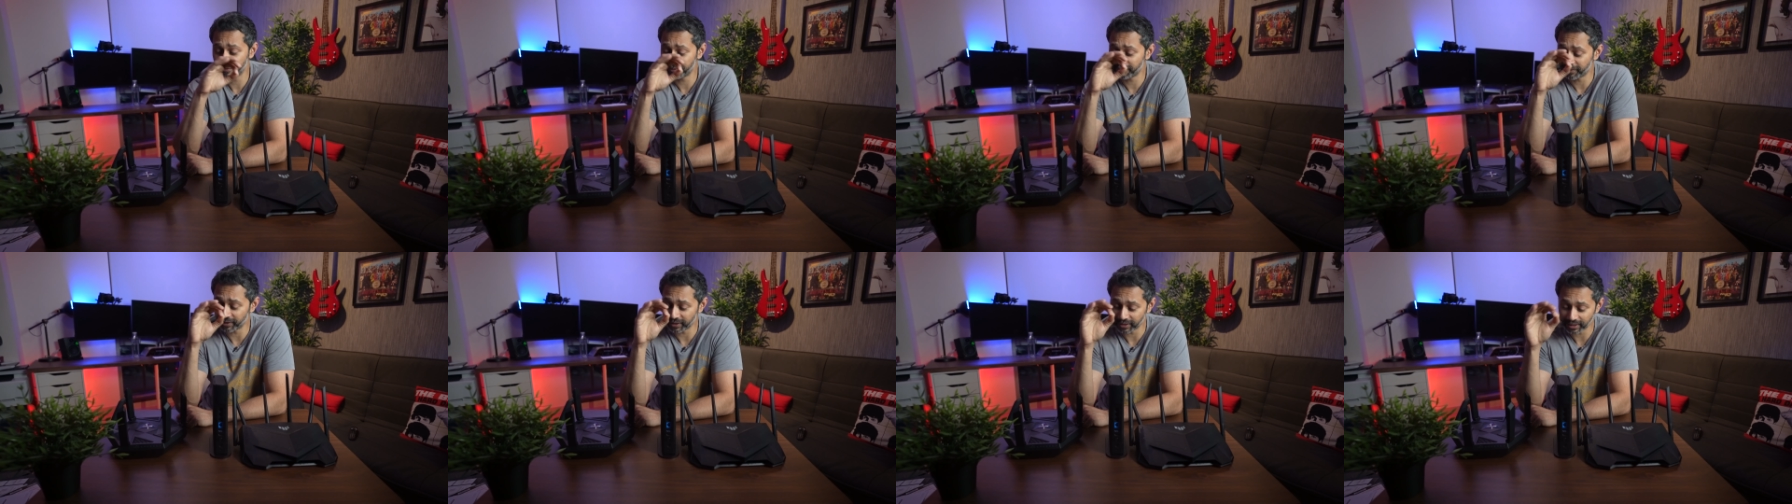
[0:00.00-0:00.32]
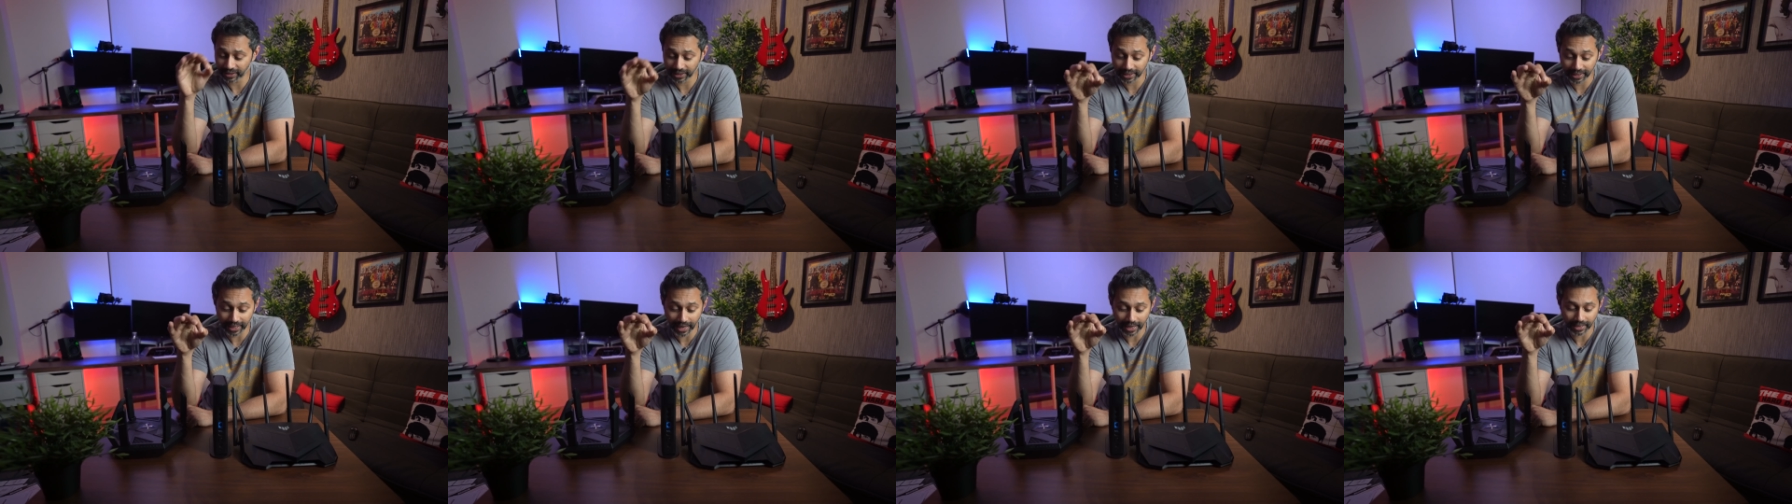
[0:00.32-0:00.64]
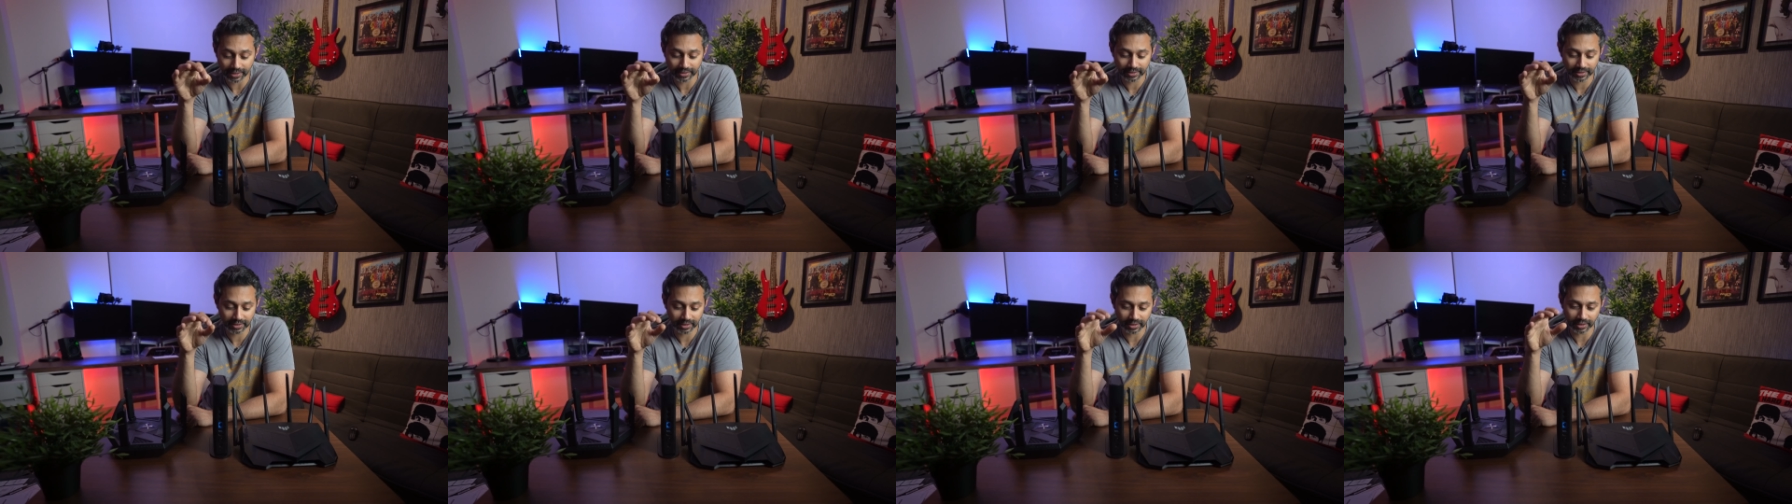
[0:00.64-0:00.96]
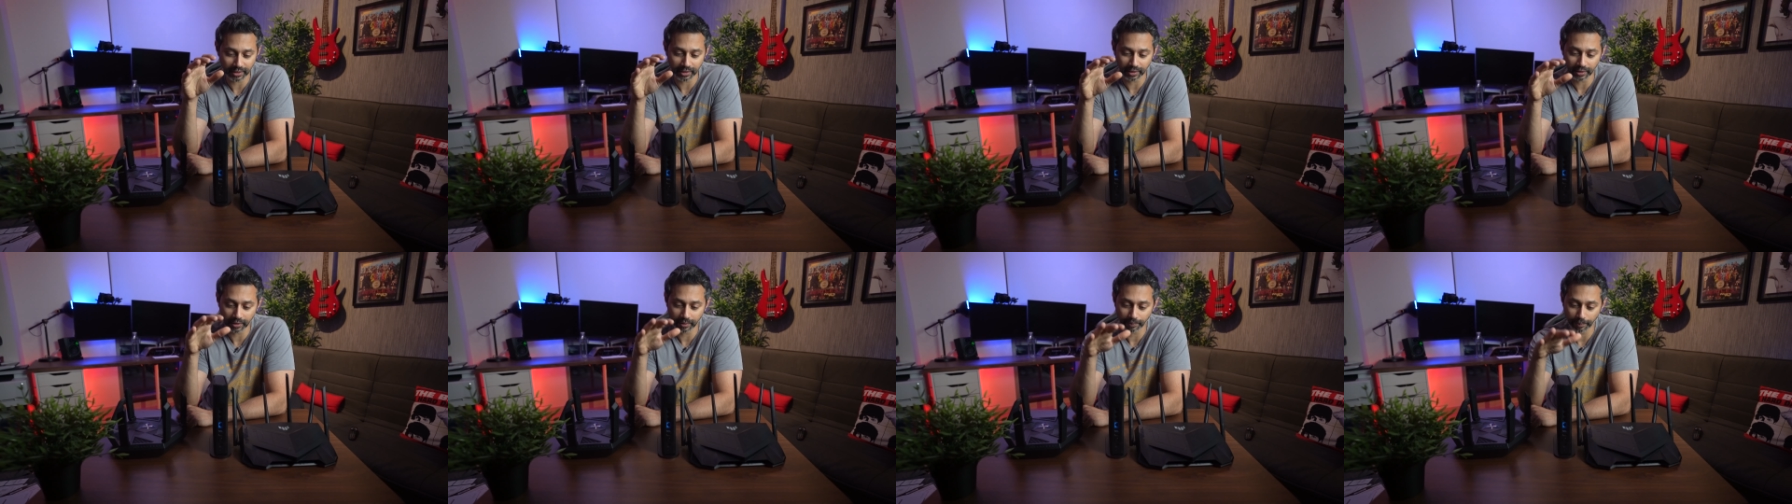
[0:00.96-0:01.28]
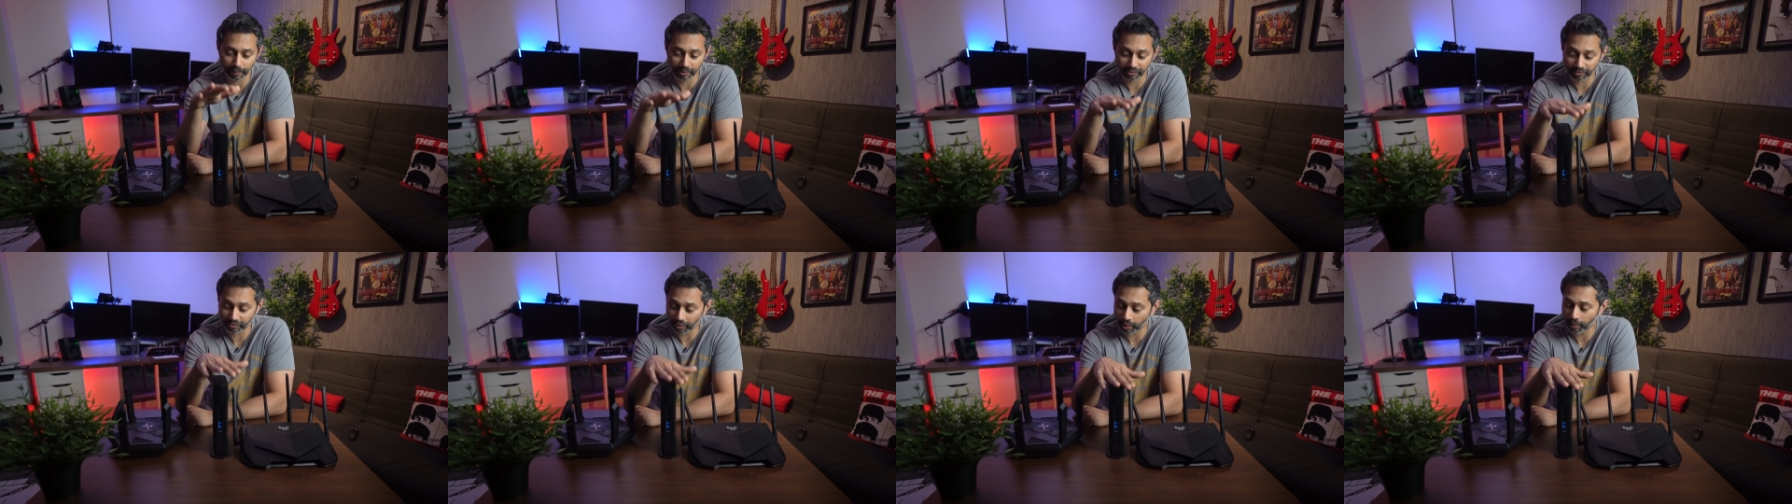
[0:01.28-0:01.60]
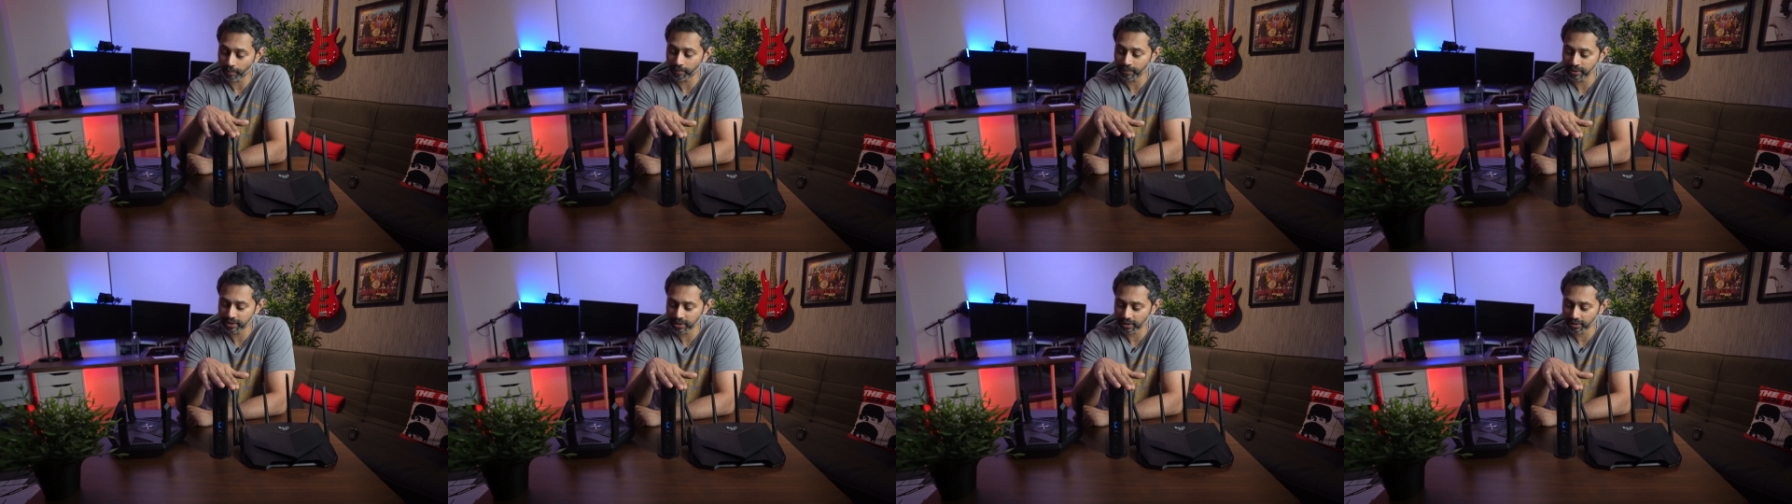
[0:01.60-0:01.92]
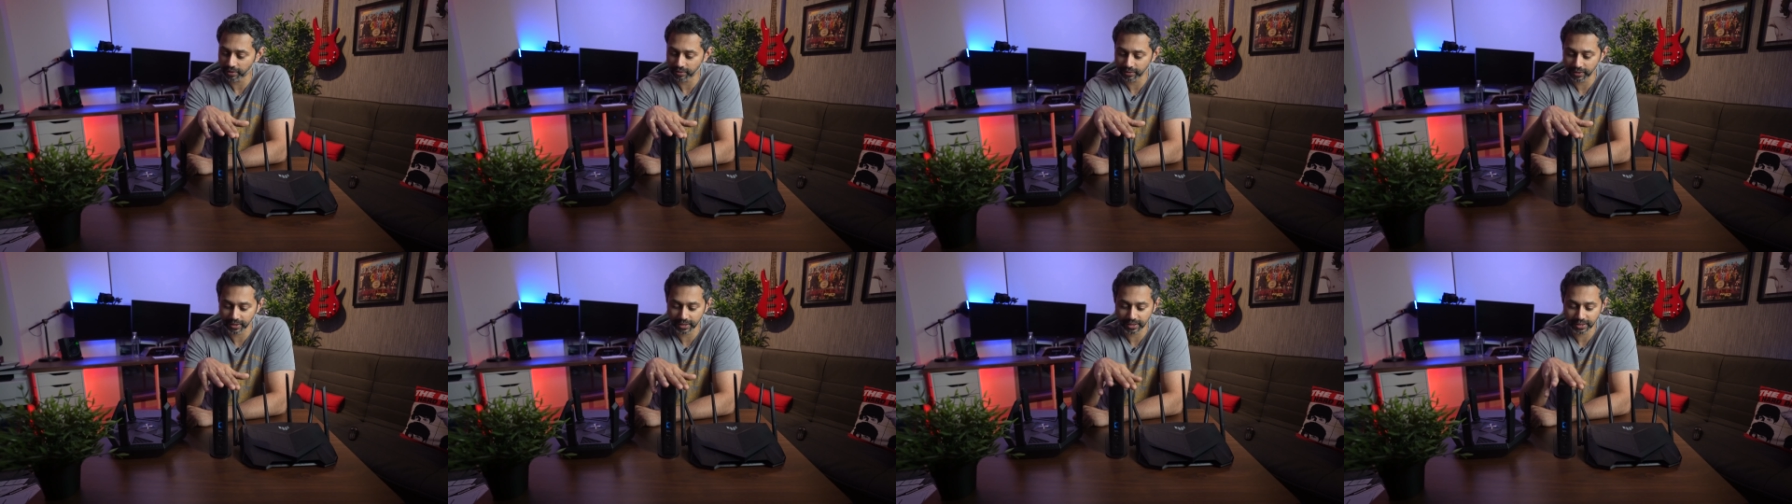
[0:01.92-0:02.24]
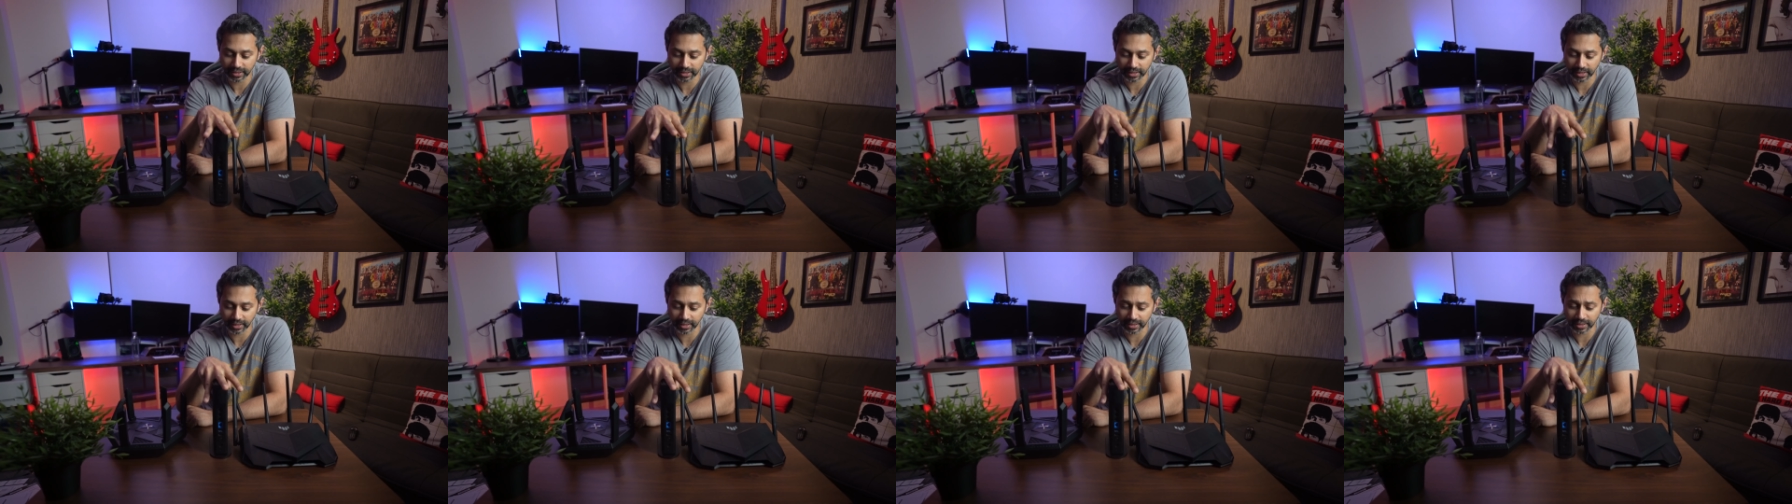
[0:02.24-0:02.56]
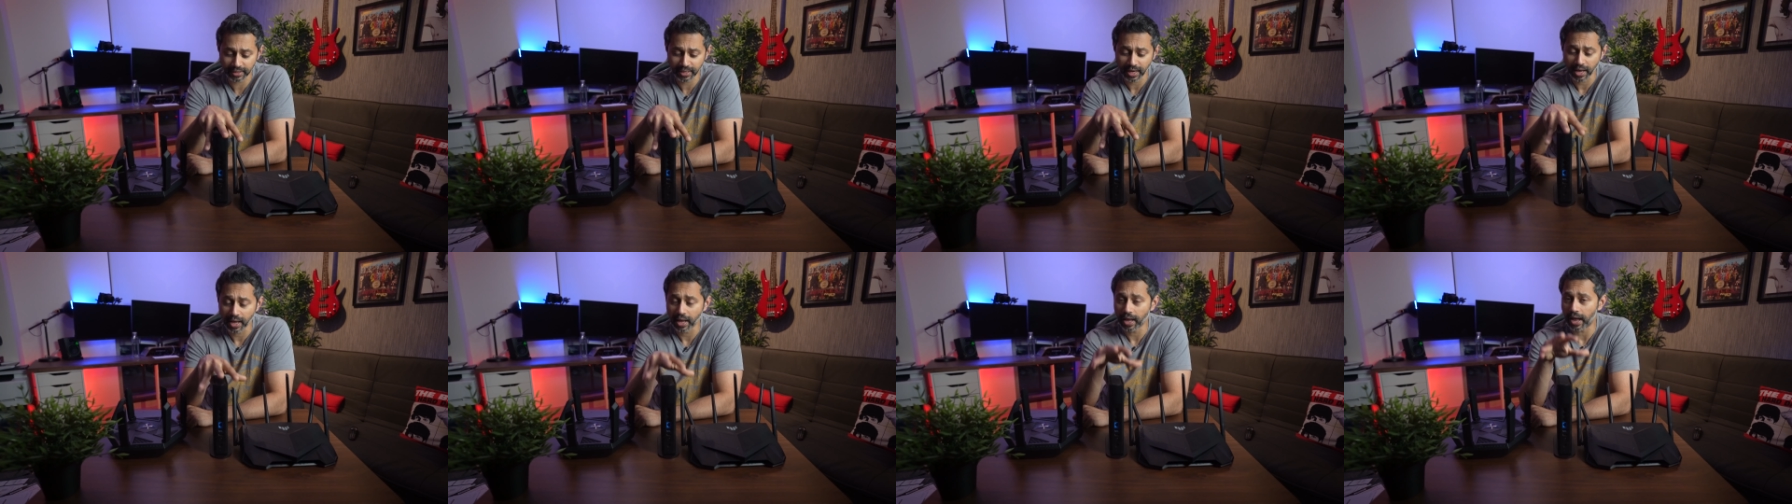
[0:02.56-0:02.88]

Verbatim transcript: fantastic performance out of these things.